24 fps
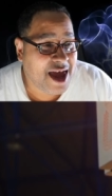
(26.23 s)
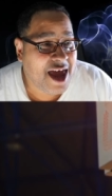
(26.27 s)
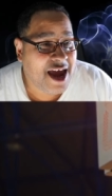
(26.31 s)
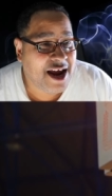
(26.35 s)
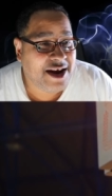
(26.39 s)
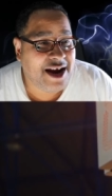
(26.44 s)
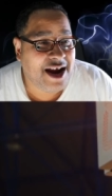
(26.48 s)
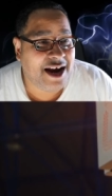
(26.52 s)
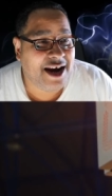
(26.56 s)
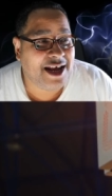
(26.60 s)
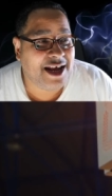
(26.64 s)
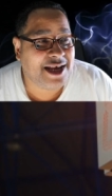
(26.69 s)

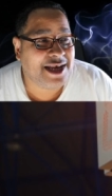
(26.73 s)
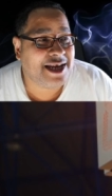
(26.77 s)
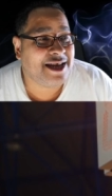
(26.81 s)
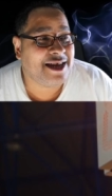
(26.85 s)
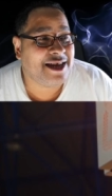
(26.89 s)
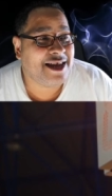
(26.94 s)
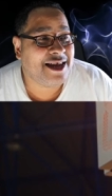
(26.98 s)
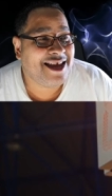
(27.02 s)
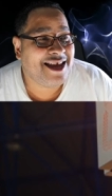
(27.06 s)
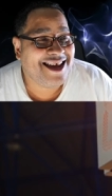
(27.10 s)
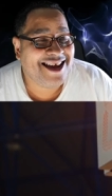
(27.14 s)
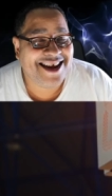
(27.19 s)
Now, listen,
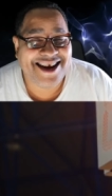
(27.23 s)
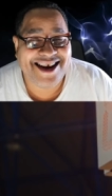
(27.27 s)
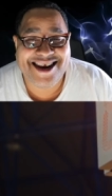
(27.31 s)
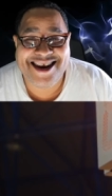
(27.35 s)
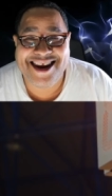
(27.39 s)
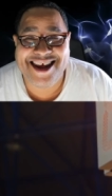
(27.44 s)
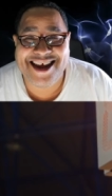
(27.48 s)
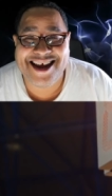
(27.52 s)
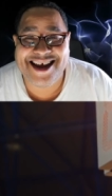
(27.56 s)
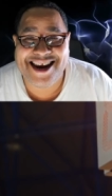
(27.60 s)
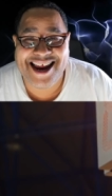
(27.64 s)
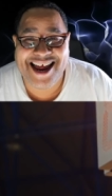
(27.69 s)

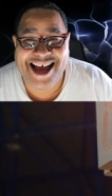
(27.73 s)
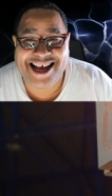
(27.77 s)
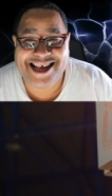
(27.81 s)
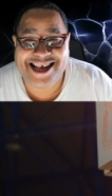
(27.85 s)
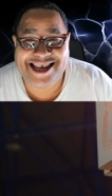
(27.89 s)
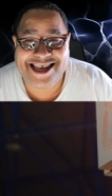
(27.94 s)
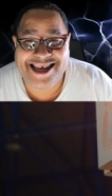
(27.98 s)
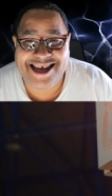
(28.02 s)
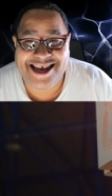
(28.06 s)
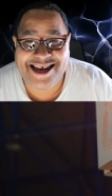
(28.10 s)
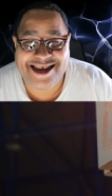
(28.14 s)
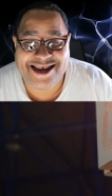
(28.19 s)
Nic
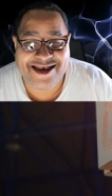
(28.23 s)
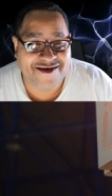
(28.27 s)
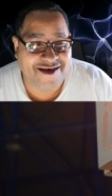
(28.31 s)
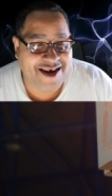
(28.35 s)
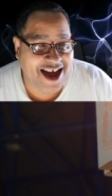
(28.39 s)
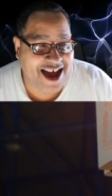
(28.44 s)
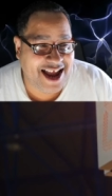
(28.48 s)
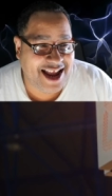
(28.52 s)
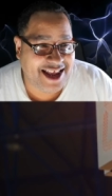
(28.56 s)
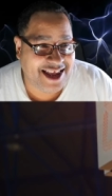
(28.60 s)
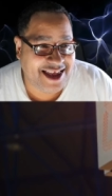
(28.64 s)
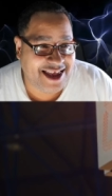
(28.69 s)
Claxton, you
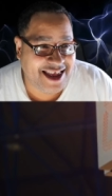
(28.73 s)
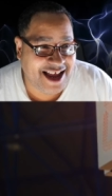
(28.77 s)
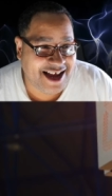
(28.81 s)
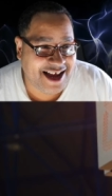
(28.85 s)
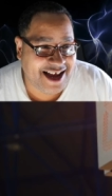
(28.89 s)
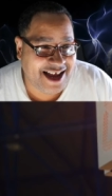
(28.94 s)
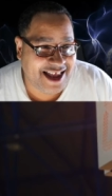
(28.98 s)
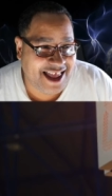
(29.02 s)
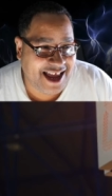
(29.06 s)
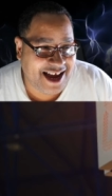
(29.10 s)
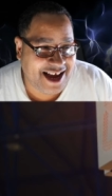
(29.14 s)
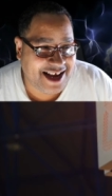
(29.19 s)
got
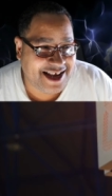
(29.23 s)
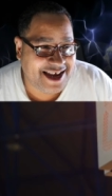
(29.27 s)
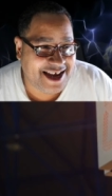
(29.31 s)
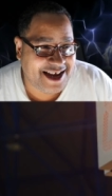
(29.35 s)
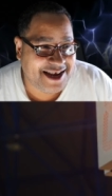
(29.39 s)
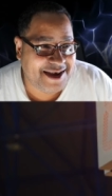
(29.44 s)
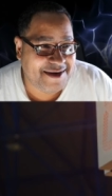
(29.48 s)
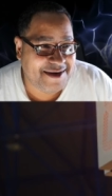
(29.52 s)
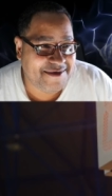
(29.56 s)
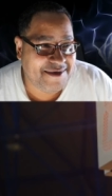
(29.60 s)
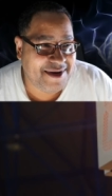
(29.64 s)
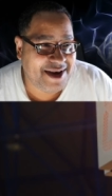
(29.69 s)
like I
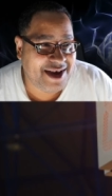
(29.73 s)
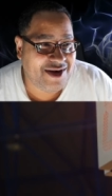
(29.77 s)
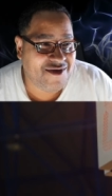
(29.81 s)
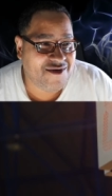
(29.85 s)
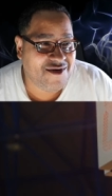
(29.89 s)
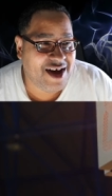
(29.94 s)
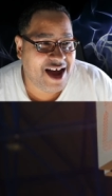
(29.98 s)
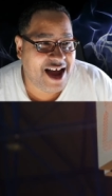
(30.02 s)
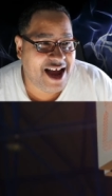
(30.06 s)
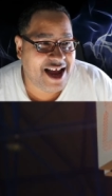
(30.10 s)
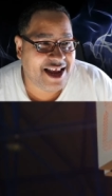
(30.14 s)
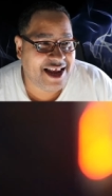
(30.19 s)
said, to me, you
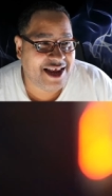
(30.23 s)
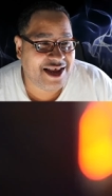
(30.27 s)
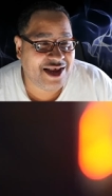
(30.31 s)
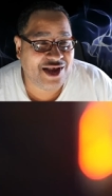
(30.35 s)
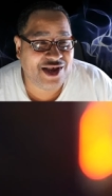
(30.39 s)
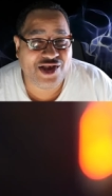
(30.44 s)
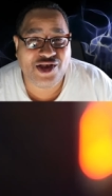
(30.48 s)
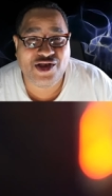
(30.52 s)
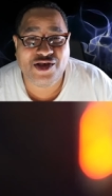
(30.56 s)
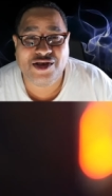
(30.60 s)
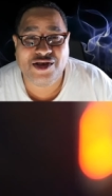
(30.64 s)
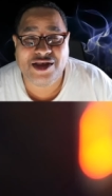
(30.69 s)
got
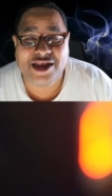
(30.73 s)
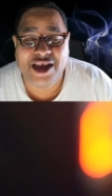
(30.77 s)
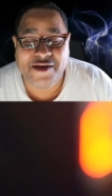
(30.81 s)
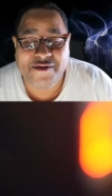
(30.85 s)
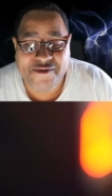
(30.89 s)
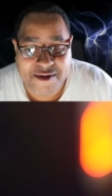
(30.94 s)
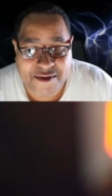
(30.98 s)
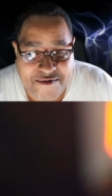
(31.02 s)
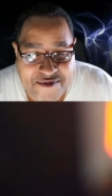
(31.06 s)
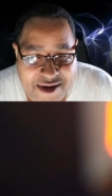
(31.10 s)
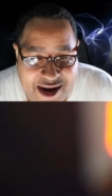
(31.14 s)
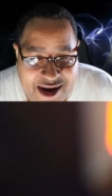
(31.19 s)

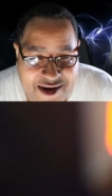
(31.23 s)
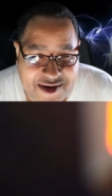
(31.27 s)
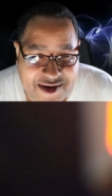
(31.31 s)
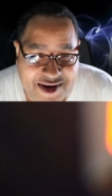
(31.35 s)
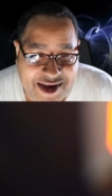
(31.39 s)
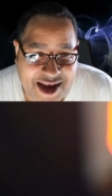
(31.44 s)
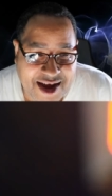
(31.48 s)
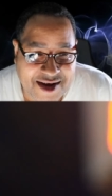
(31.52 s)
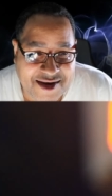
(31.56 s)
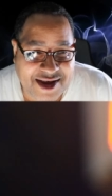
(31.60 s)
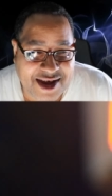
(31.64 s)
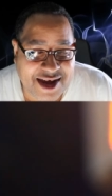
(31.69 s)
different players
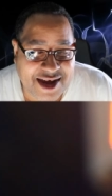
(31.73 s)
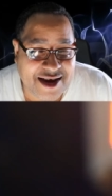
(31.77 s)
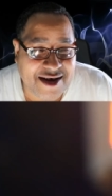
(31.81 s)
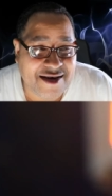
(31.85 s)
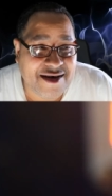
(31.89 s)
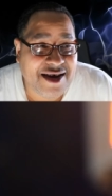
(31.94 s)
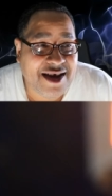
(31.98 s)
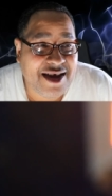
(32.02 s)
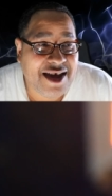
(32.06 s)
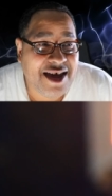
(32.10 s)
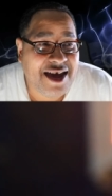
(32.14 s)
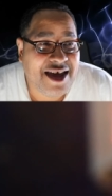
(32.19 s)
out
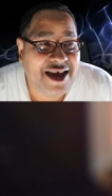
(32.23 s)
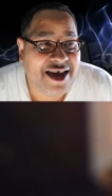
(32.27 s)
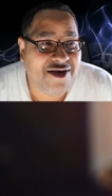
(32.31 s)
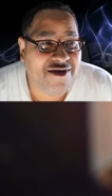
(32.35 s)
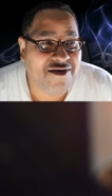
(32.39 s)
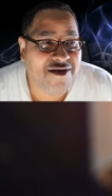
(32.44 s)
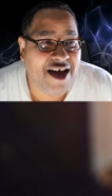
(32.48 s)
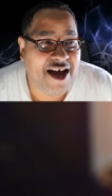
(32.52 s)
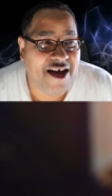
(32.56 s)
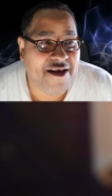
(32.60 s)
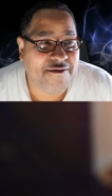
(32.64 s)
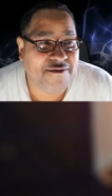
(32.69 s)
there.
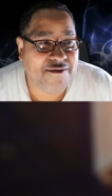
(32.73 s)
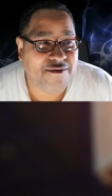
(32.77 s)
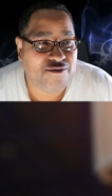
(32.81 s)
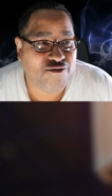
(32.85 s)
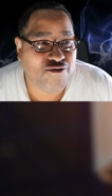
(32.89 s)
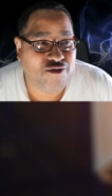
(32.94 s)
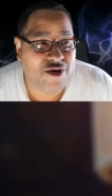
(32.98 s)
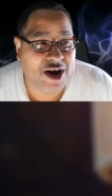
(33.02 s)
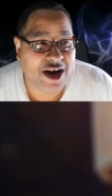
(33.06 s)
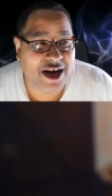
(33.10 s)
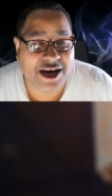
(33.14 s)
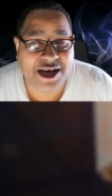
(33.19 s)
You have
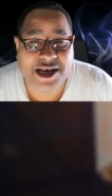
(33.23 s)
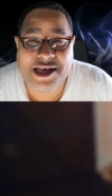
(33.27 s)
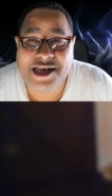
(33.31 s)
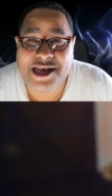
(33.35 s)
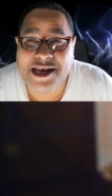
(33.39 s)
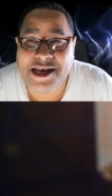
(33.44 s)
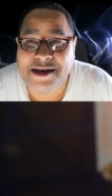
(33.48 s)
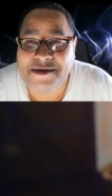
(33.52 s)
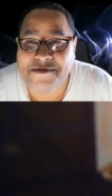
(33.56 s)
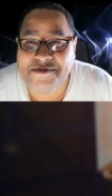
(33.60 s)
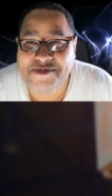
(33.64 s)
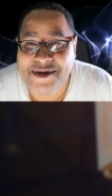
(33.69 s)
regular
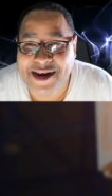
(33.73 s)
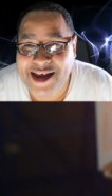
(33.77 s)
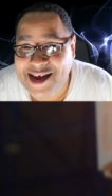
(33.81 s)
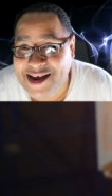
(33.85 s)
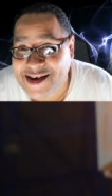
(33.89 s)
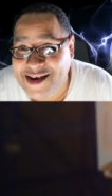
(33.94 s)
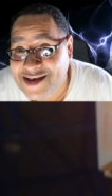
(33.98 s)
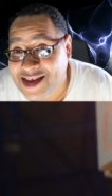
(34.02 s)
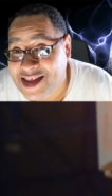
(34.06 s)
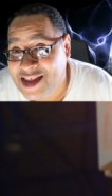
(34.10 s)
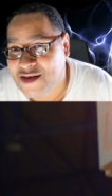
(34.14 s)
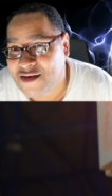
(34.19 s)
season
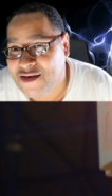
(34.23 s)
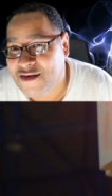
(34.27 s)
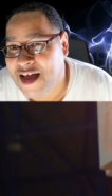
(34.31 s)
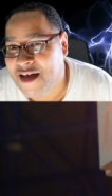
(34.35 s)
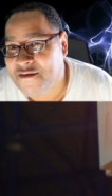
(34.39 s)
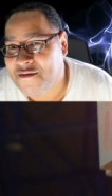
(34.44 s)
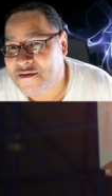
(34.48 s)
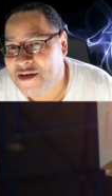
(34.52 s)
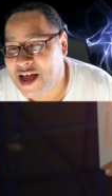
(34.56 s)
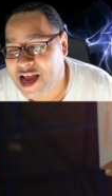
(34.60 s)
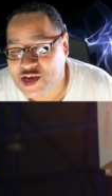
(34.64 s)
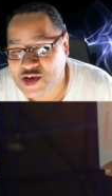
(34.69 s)
players, and then you
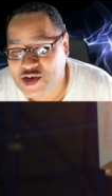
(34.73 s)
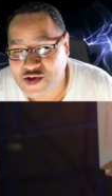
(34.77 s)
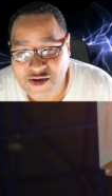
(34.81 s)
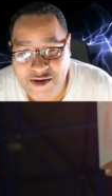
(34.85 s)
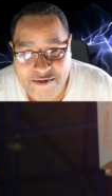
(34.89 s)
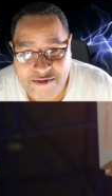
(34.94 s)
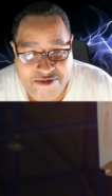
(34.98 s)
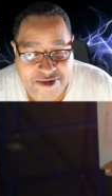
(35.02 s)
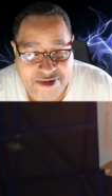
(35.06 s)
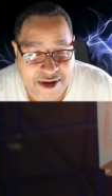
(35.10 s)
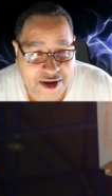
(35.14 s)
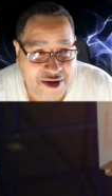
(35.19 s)
have actually
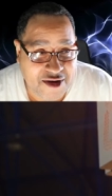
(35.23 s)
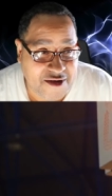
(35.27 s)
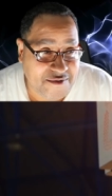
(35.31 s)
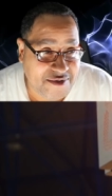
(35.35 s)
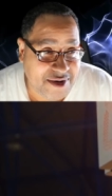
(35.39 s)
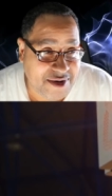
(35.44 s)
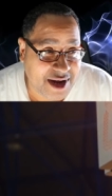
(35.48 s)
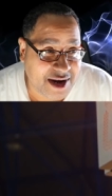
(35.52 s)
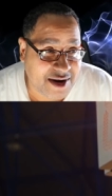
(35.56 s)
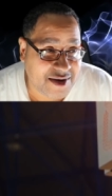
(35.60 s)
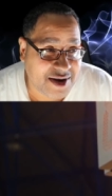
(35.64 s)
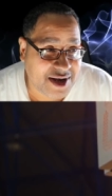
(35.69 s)
playoff
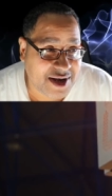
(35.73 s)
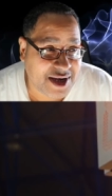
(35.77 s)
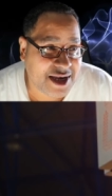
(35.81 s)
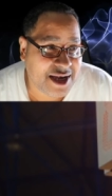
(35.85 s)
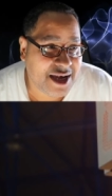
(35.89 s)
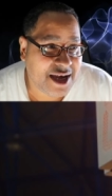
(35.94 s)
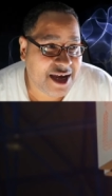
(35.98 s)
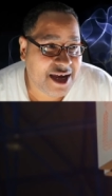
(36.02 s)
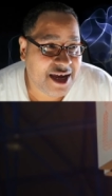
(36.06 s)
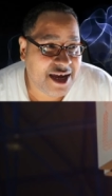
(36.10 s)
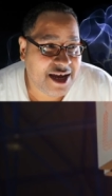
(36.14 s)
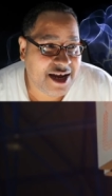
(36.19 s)
players.
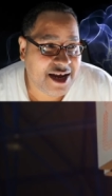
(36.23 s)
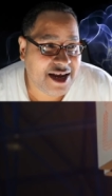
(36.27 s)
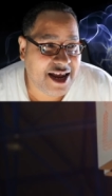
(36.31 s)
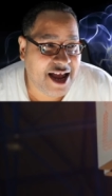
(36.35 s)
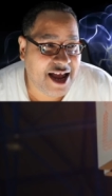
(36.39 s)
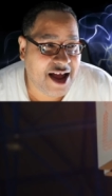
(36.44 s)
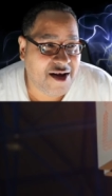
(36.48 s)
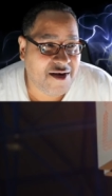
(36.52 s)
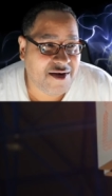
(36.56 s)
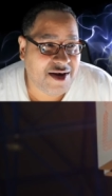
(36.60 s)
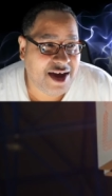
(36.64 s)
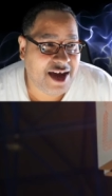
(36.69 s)

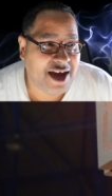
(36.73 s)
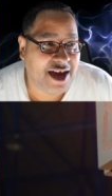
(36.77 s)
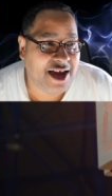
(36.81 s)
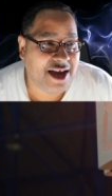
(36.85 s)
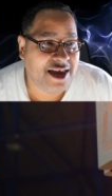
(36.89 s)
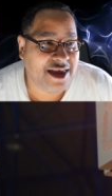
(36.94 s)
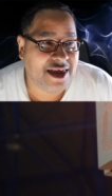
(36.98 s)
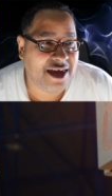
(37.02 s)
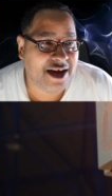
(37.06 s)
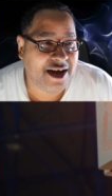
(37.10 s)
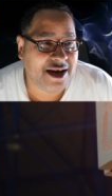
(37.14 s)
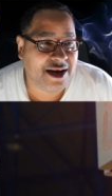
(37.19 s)
Now,
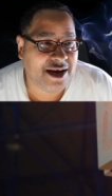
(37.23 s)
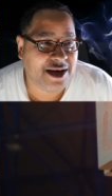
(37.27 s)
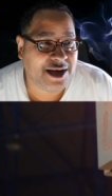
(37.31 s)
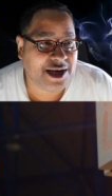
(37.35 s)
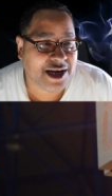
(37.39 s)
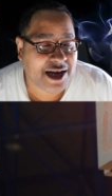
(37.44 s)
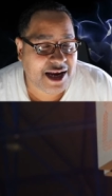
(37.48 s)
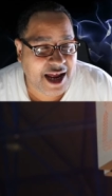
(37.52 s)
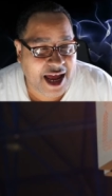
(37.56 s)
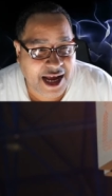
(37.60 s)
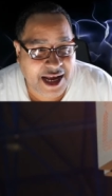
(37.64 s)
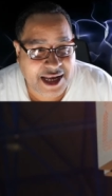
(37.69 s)
can Nicholas
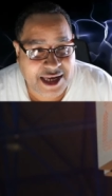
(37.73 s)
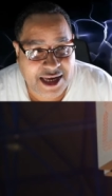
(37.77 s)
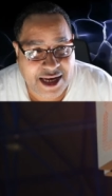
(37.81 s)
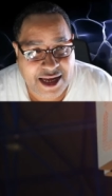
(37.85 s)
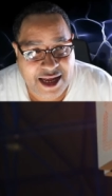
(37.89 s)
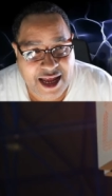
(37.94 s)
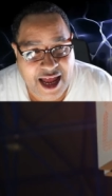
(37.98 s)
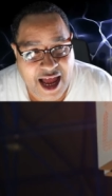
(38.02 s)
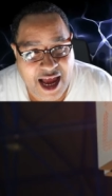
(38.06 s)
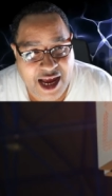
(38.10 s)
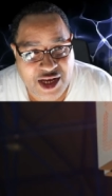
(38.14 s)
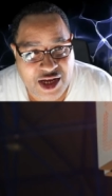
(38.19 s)
Claxton
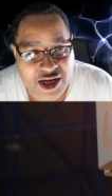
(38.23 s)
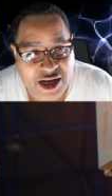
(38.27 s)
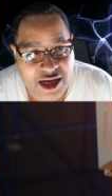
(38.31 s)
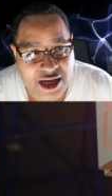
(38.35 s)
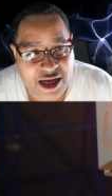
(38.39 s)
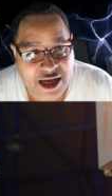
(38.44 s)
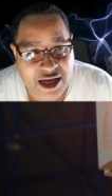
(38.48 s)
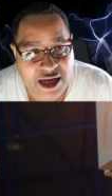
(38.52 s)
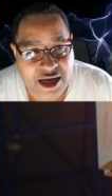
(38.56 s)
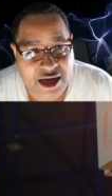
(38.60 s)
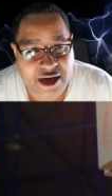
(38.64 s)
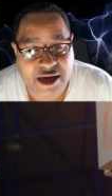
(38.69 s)

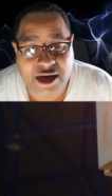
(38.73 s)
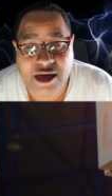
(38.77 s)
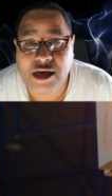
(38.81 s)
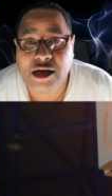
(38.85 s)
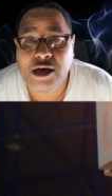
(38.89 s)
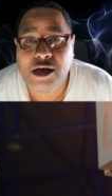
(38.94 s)
actually